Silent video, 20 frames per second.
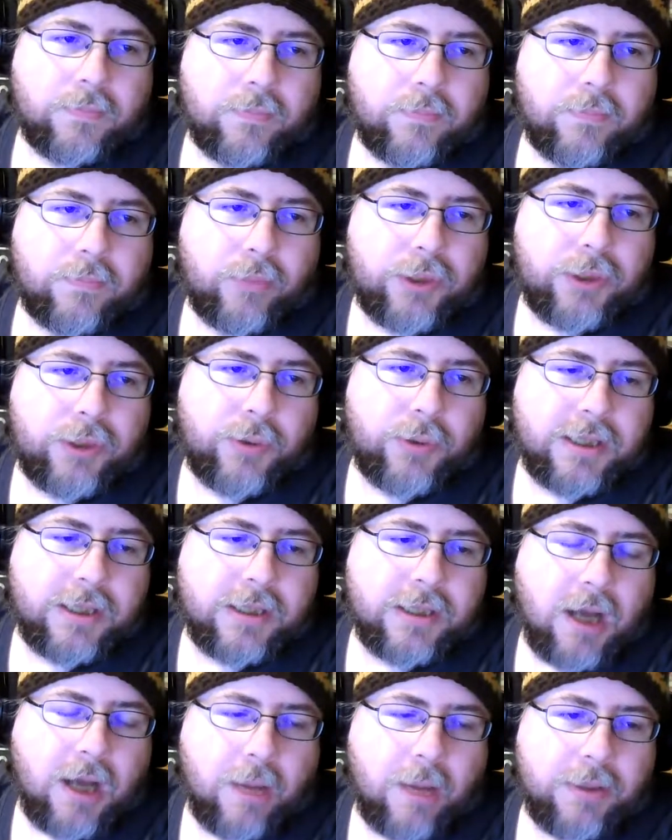Between this
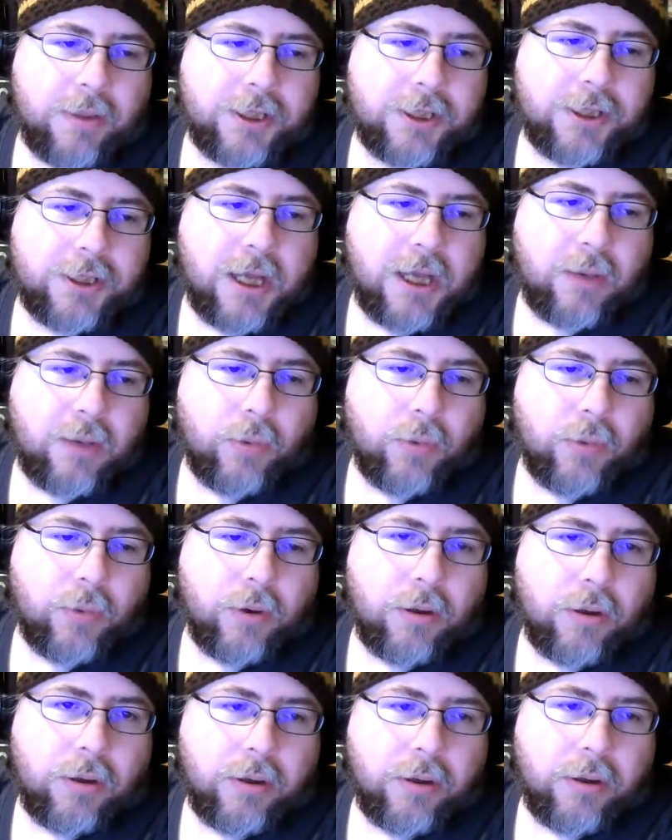Goblin Chain
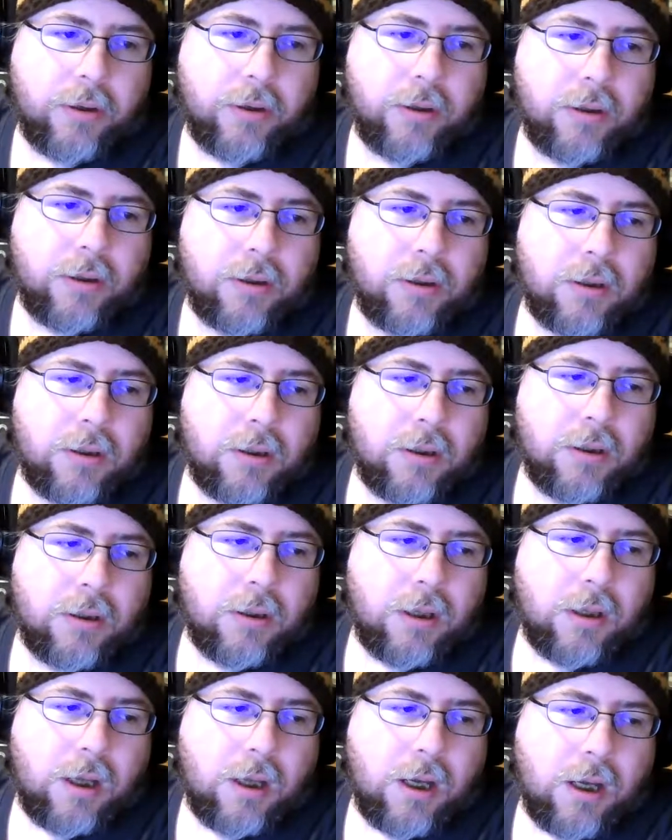Whirler,
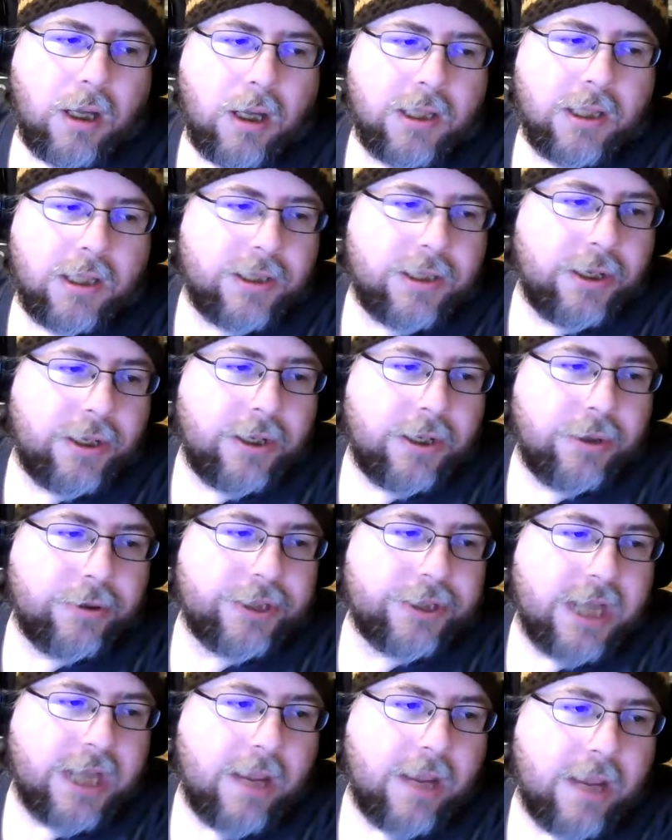the new
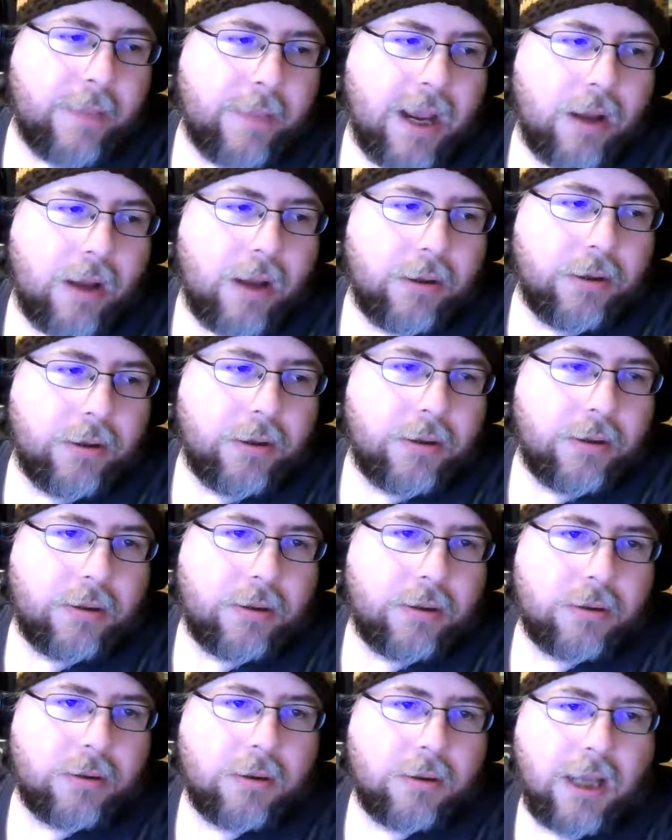Jaya Ballard,
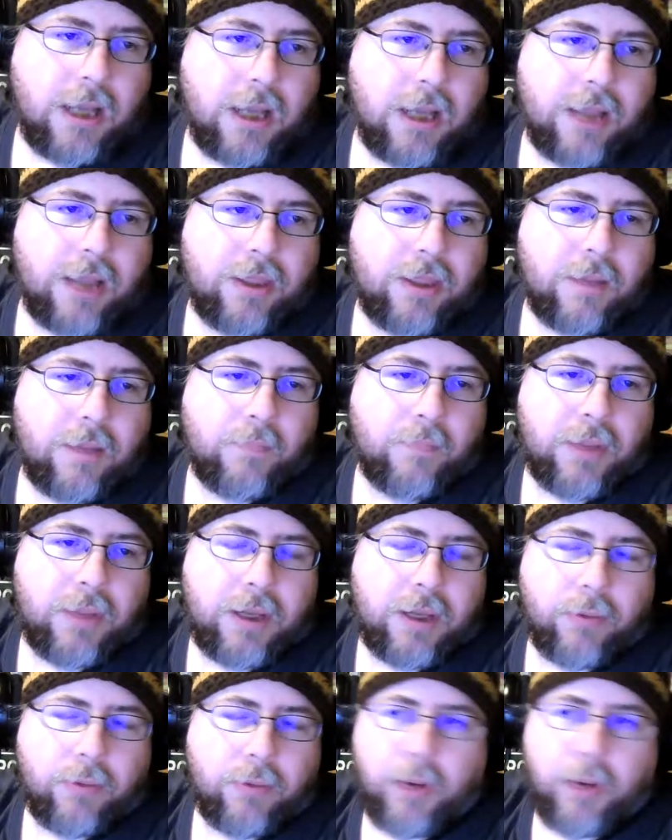like I think a
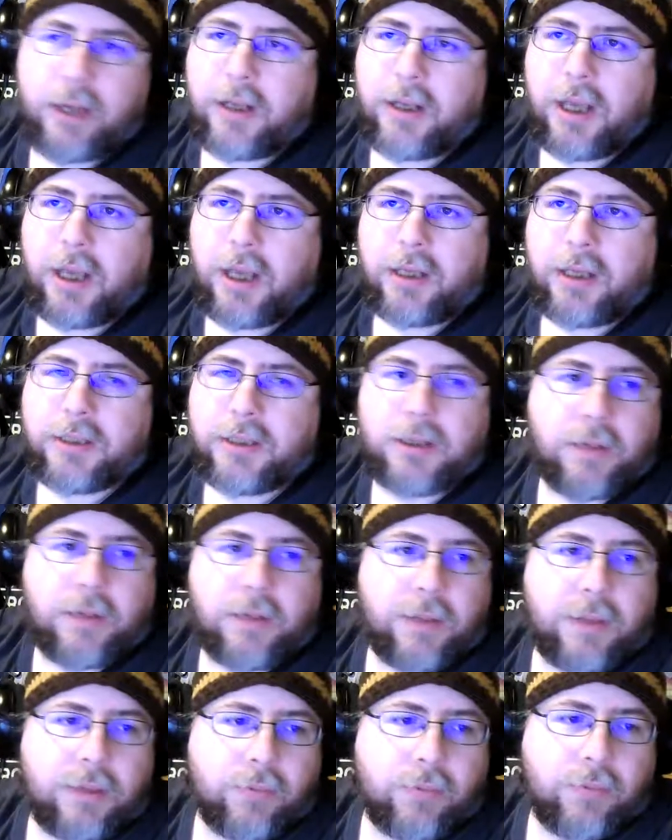big red deck is going to
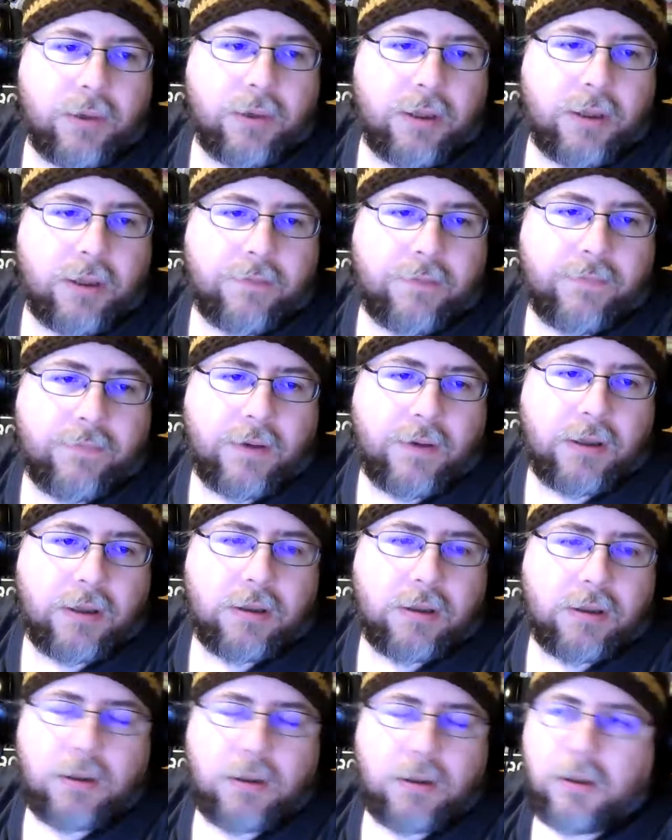be really fun.
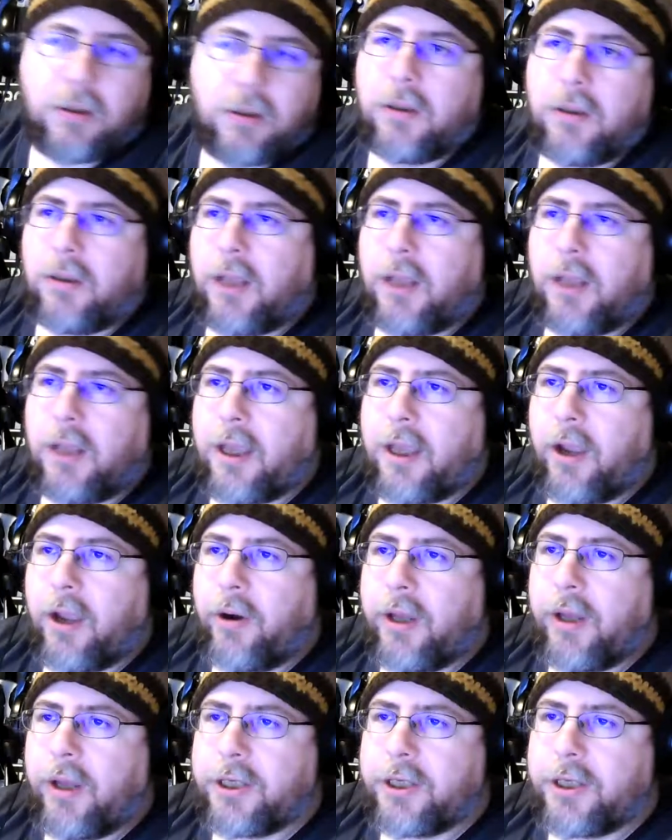Like I already
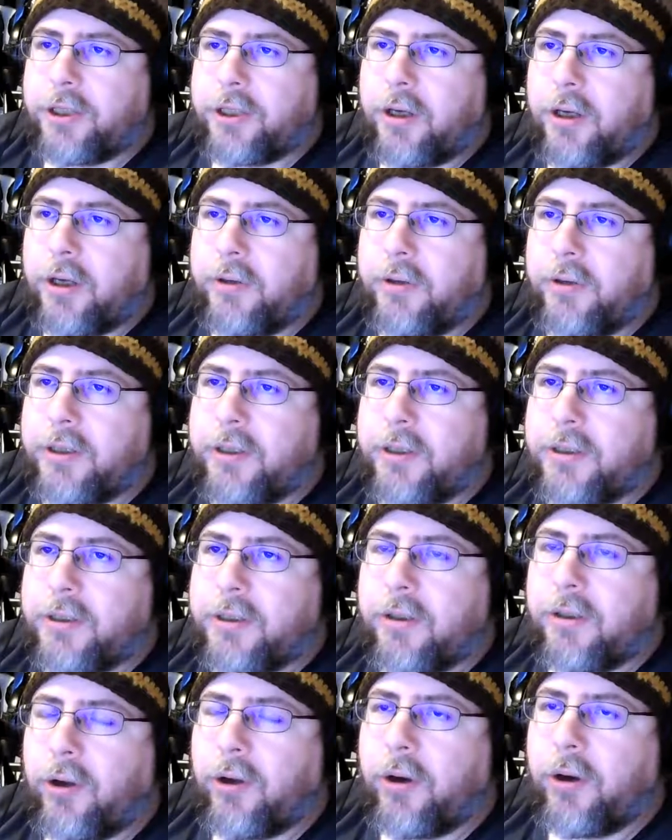got Chandra's.
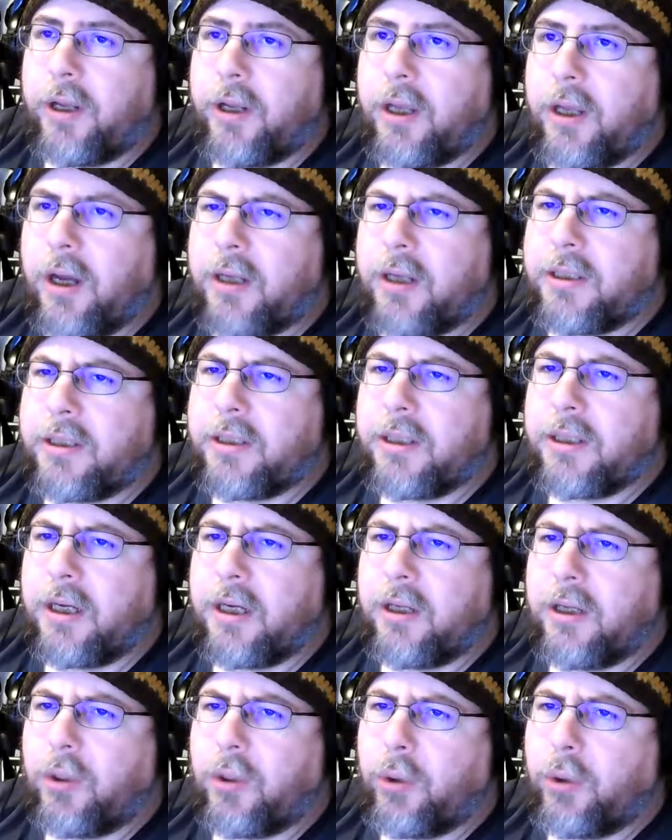You already got
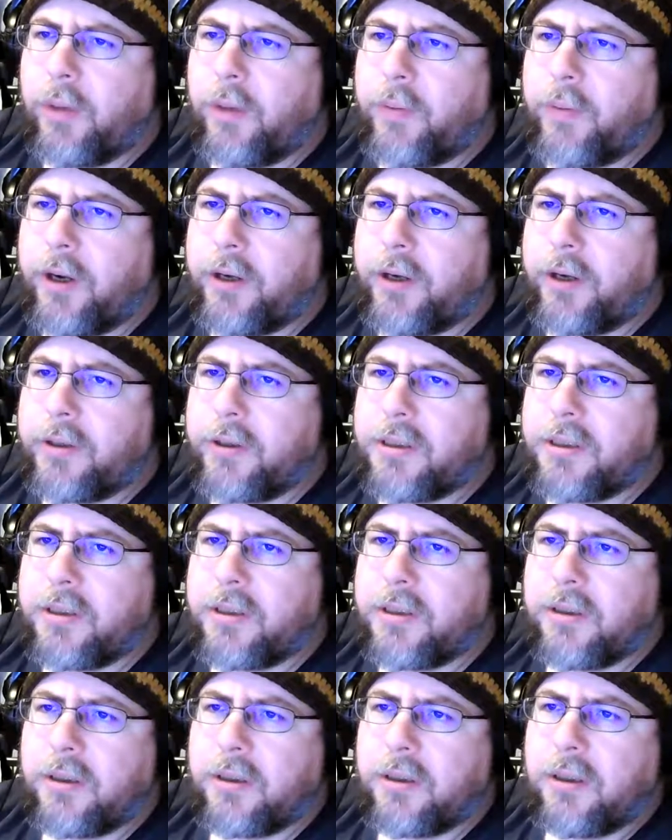Glory Bringers.
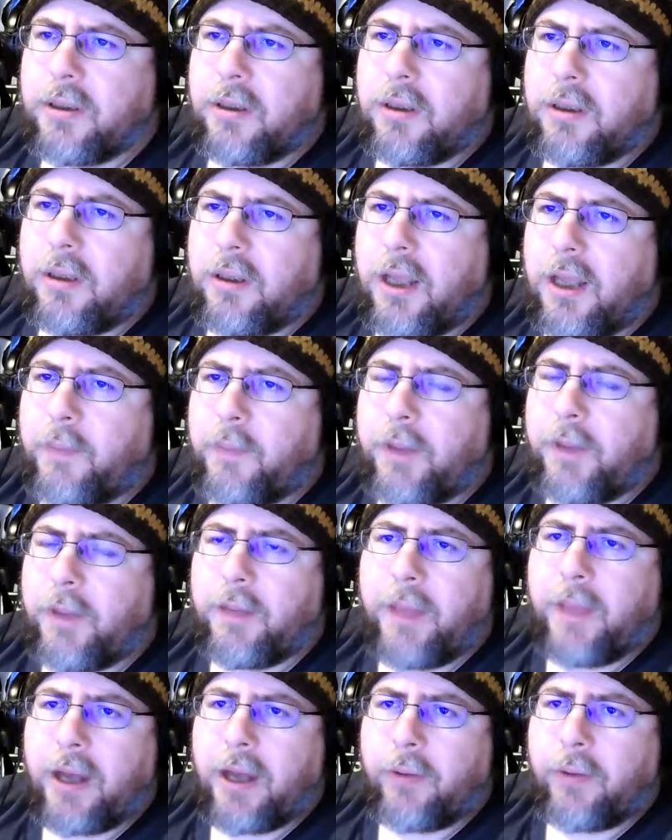Like big
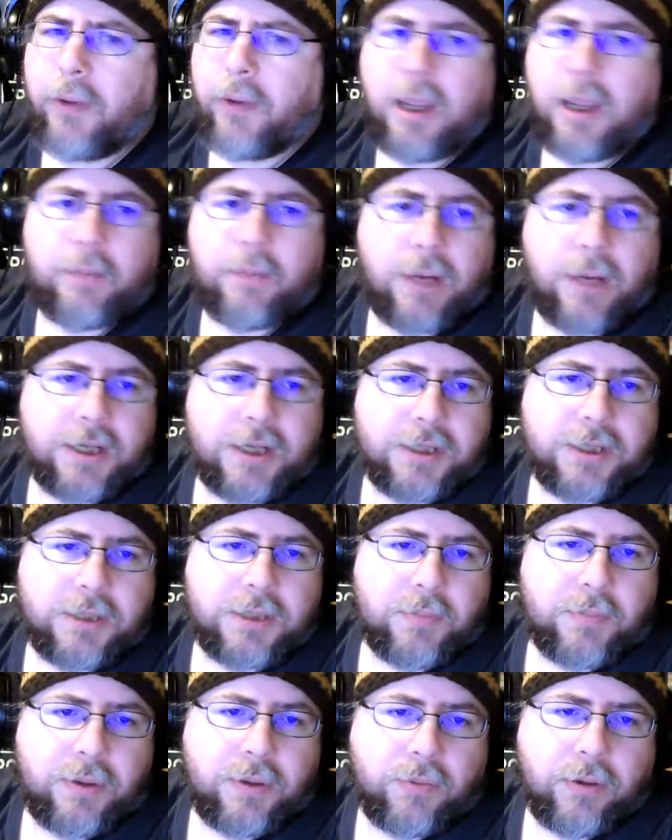mana red might just
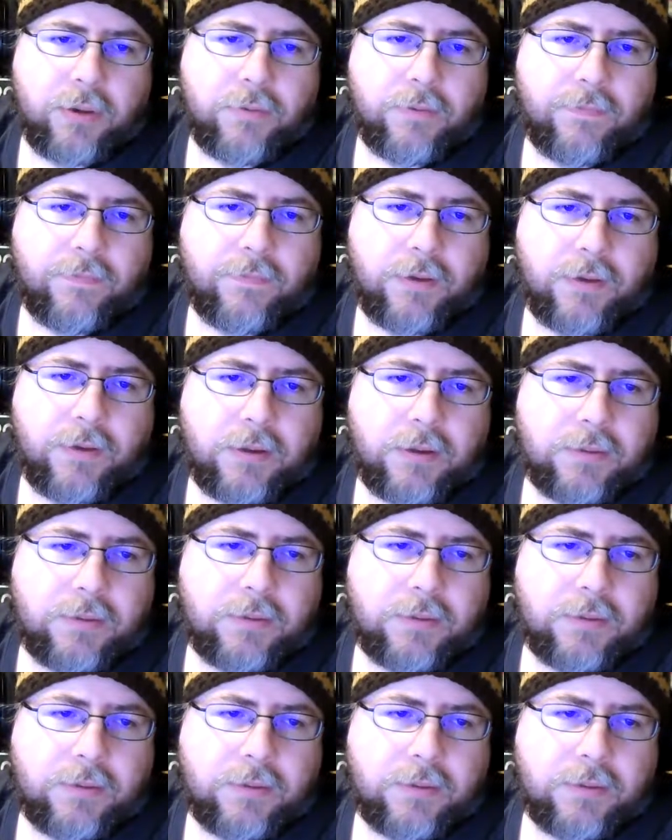be real fun.